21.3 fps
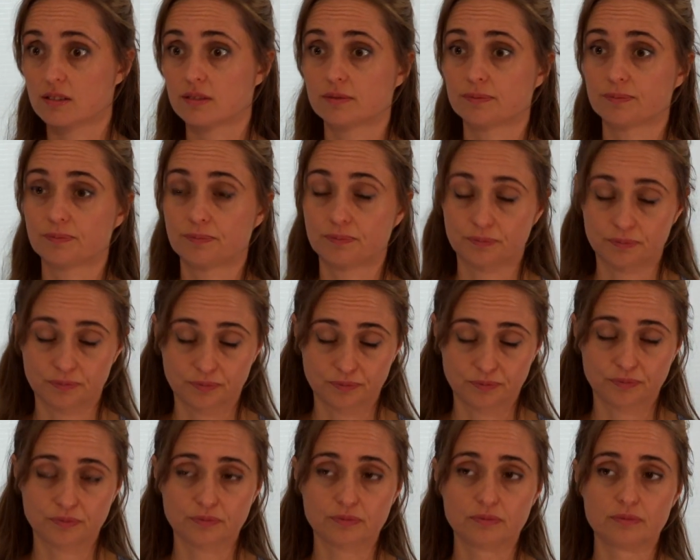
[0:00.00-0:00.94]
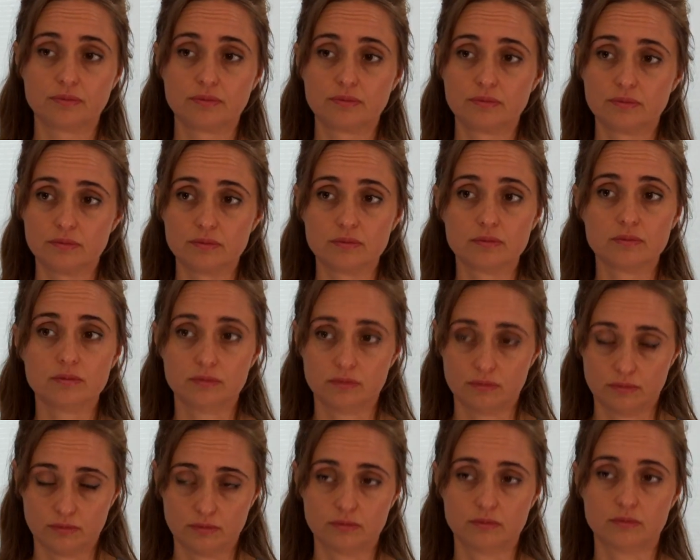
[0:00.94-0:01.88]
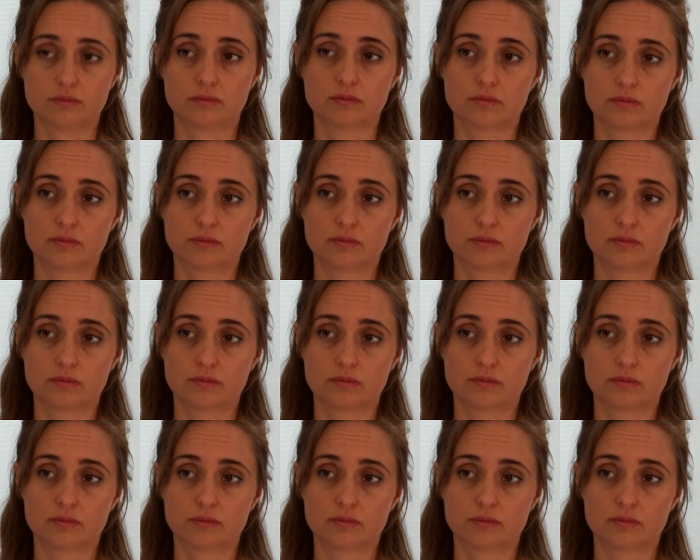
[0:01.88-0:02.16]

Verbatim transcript: very different than a pedophile who does. Mm-hmm.